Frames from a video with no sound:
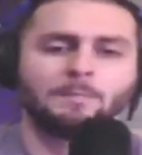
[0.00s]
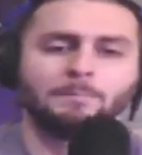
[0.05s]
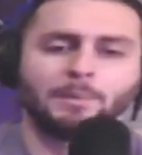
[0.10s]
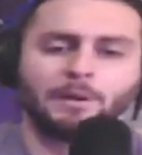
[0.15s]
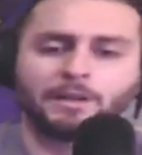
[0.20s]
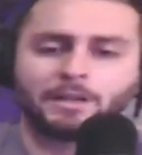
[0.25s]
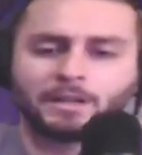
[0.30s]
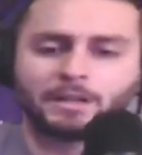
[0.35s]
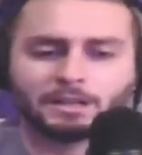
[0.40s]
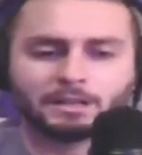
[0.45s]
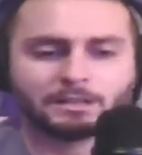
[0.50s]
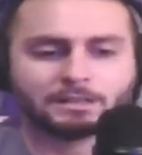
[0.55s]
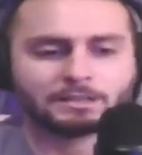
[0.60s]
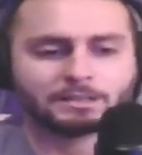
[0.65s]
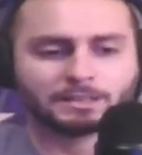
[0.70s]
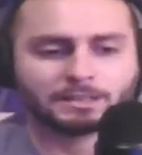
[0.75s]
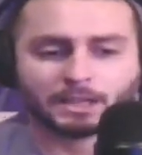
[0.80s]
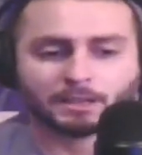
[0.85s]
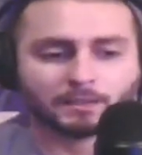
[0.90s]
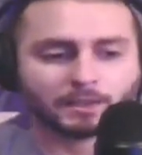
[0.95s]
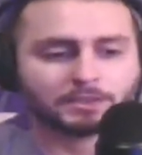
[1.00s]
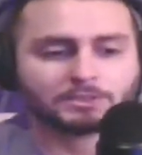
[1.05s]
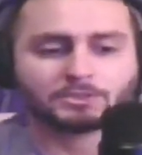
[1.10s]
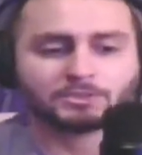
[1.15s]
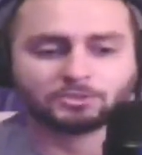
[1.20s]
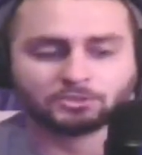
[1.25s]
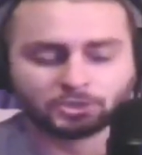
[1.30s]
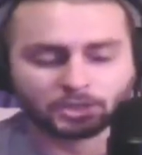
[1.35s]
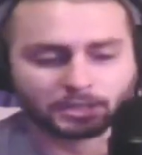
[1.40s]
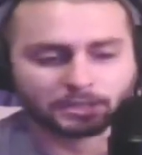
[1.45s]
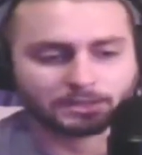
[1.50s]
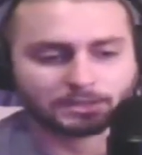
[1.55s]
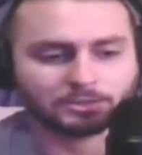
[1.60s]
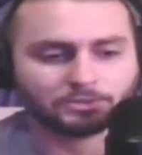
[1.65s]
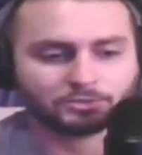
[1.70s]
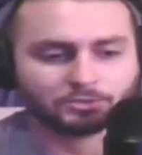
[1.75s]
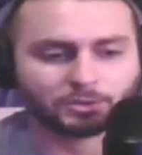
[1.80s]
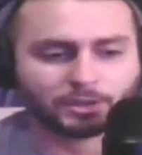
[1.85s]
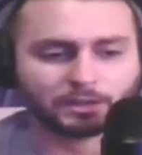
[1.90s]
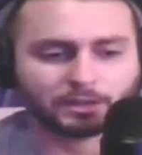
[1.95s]
But yeah, let's check
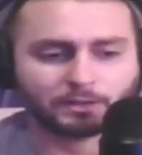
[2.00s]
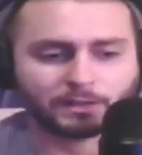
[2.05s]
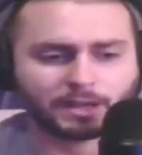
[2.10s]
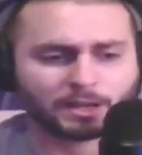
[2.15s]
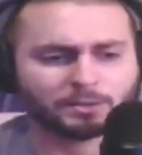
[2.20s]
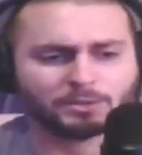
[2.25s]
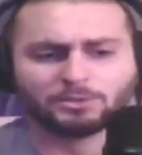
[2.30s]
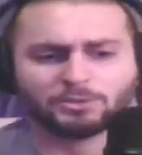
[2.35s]
this trailer out.